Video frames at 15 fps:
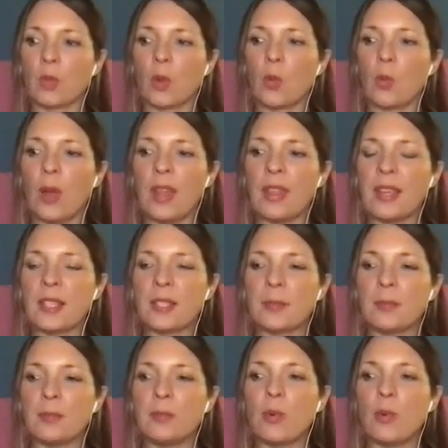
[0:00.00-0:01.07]
where there's
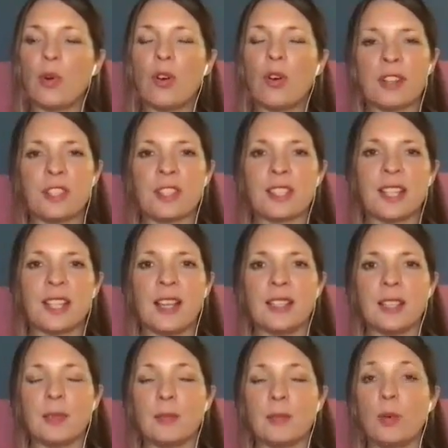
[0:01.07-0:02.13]
more
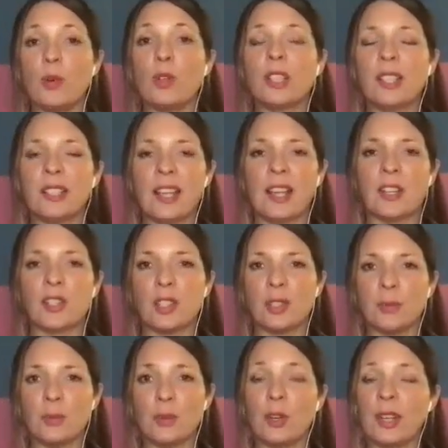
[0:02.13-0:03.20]
understanding, more
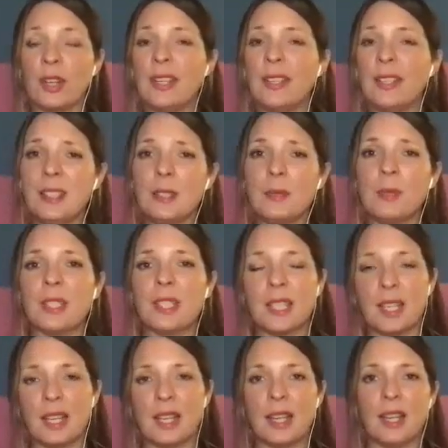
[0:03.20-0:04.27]
connection, more
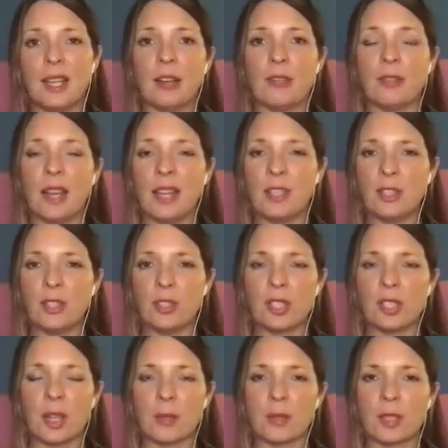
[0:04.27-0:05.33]
intimacy in our
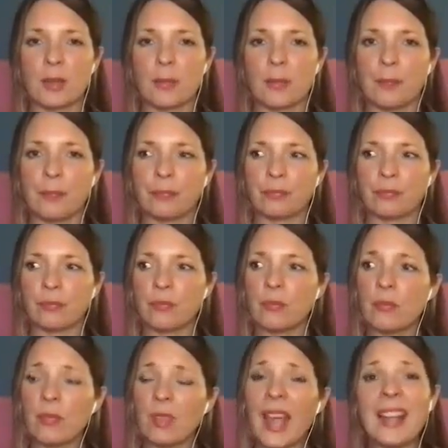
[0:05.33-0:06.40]
relationships,
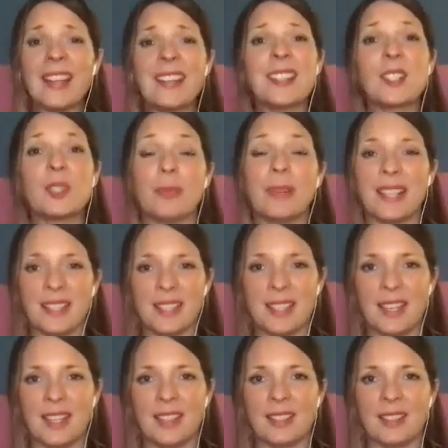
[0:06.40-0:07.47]
and
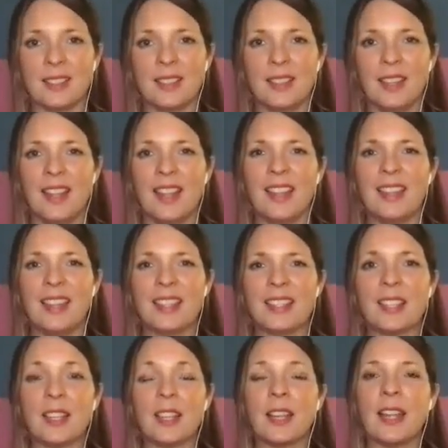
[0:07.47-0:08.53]
stability. There's
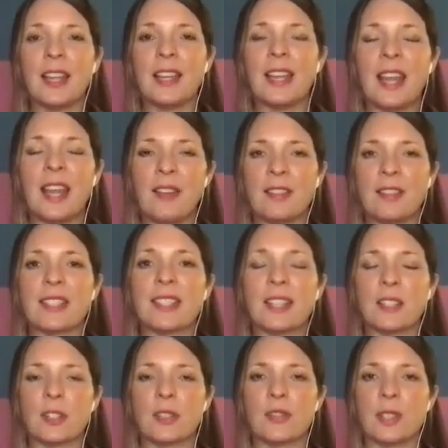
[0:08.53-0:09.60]
an inherent
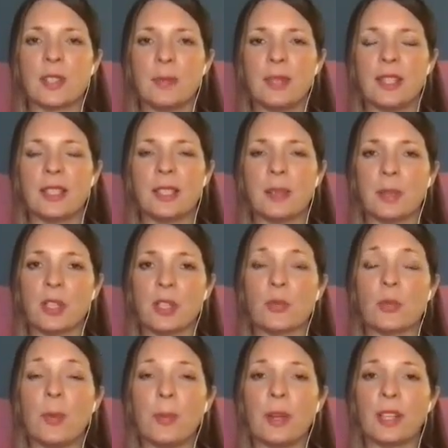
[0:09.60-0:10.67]
sense of stability, because
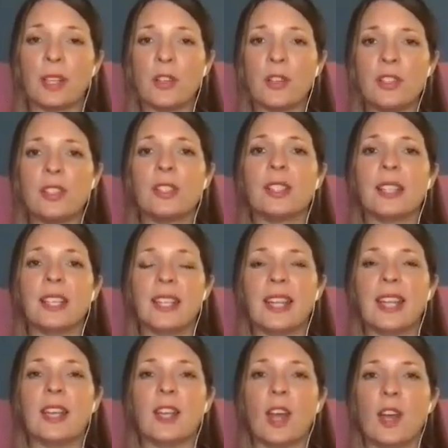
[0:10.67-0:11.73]
when we're constantly
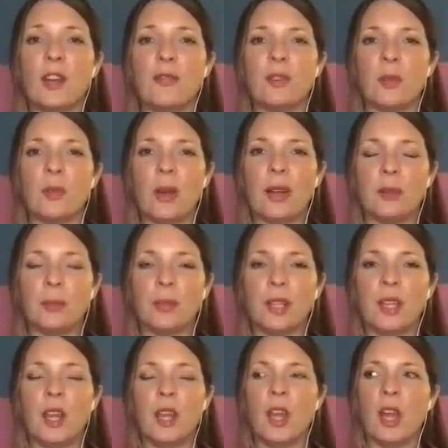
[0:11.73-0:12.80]
in overwhelm,
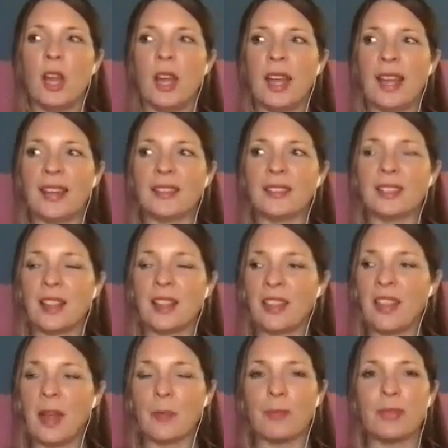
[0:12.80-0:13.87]
and
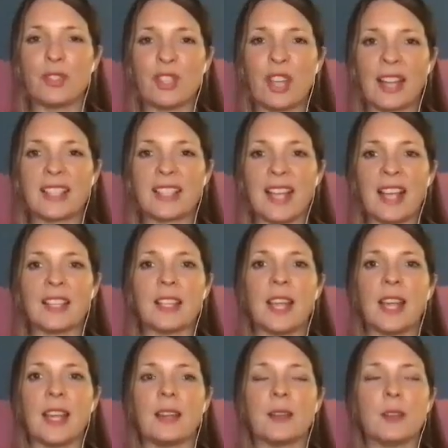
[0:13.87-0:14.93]
that projects as
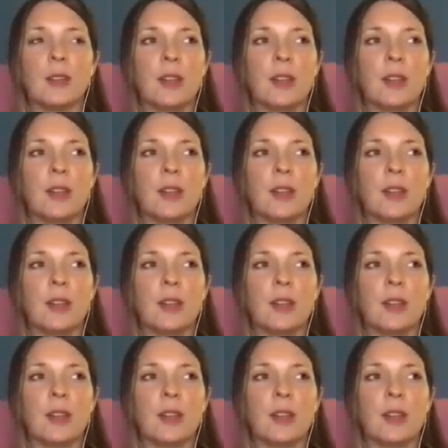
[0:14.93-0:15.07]
a